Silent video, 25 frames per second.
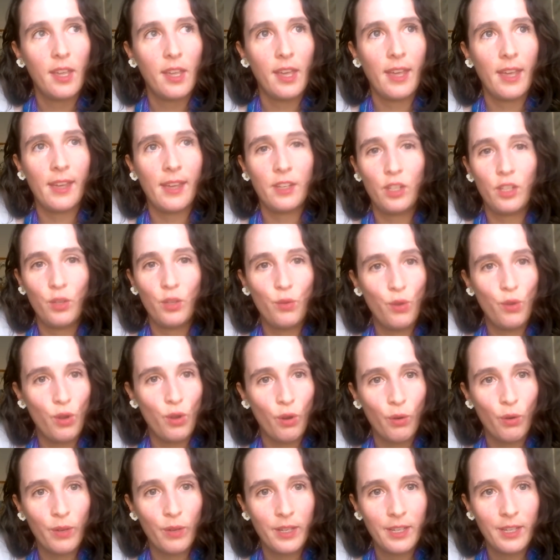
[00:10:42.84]
and you
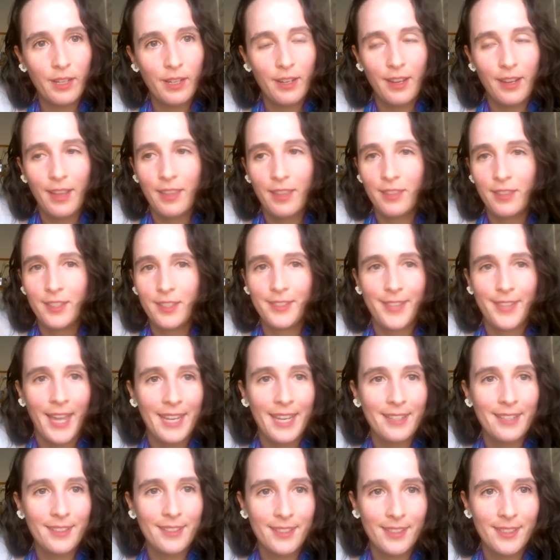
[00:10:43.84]
know it and the
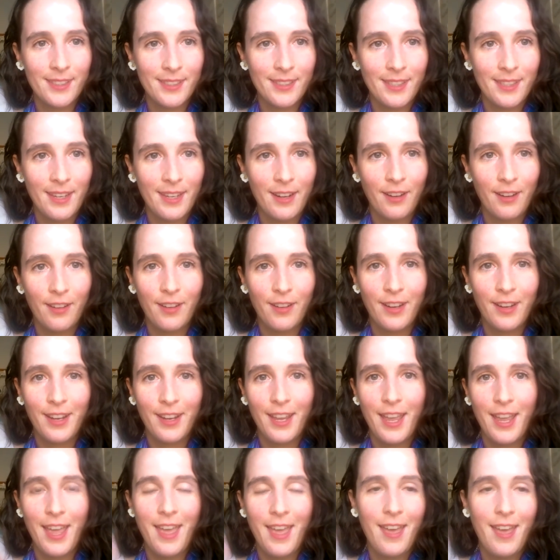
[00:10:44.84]
science is
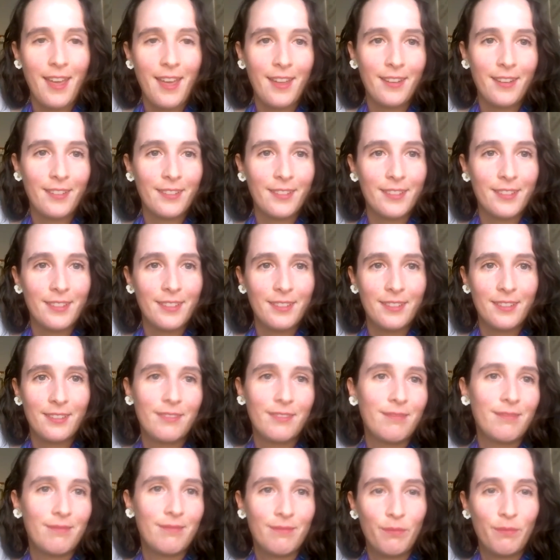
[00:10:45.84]
there and
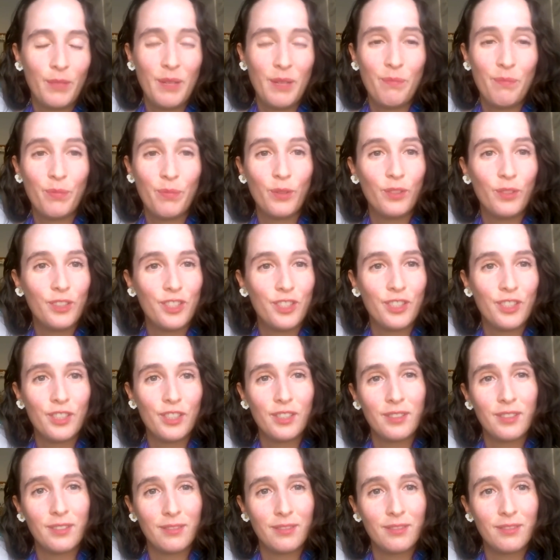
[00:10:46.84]
people just
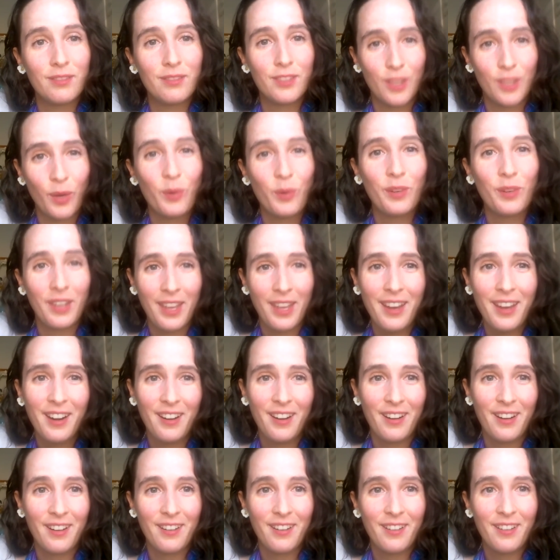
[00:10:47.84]
don't
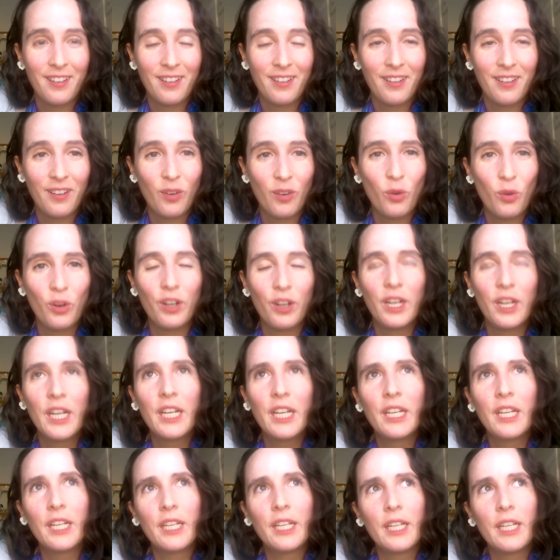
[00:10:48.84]
care. Or
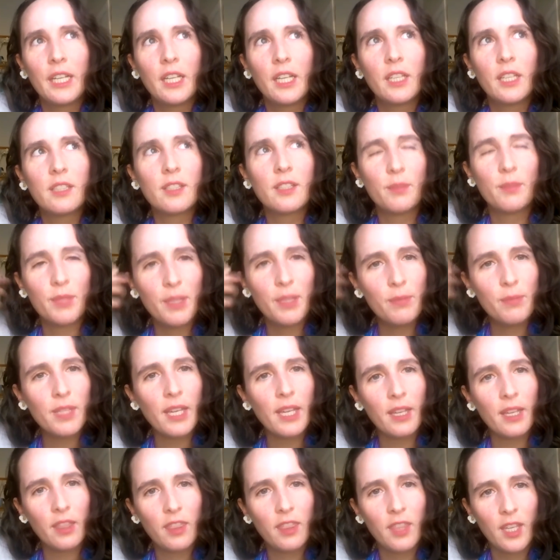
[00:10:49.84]
sometimes
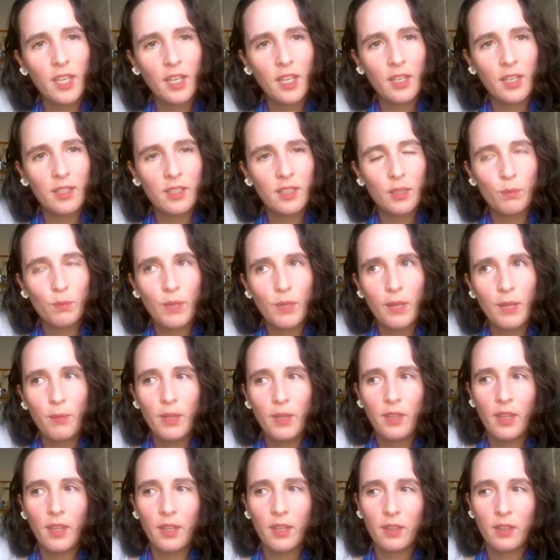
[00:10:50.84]
I think it's maybe
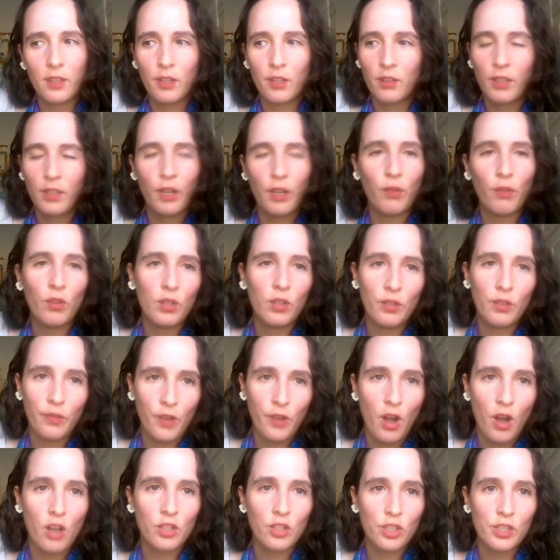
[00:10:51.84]
that their level of
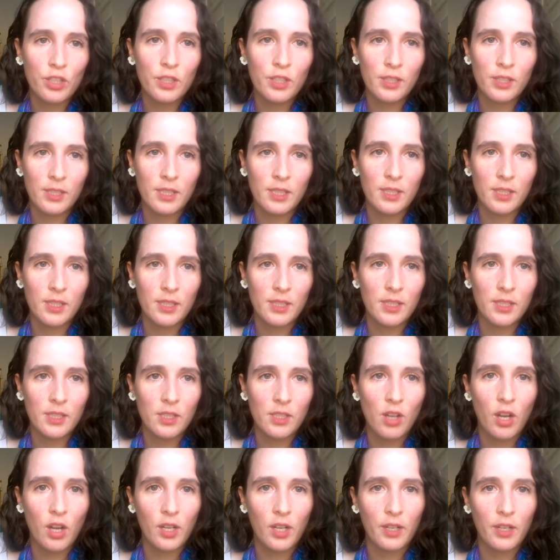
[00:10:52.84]
consciousness is
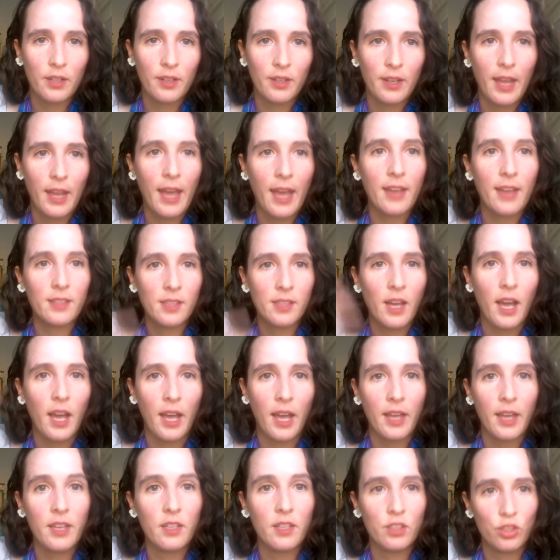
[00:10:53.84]
not as
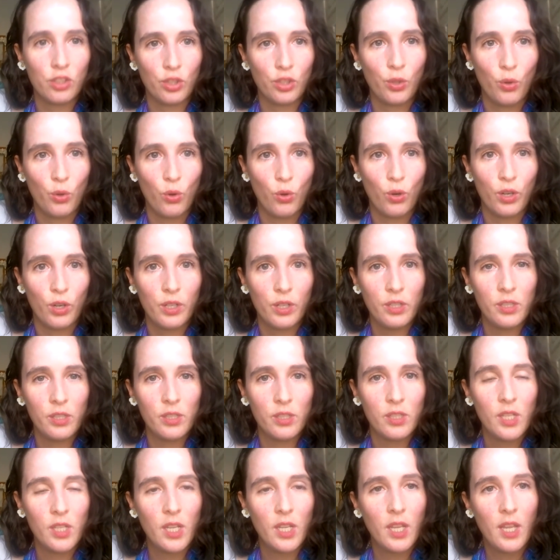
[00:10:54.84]
high as
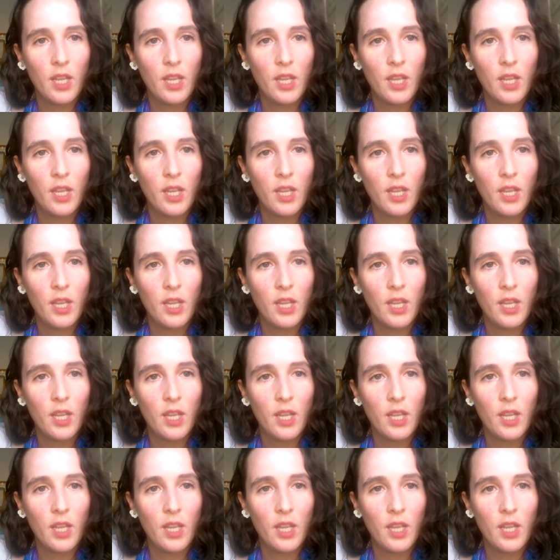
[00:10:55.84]
yours,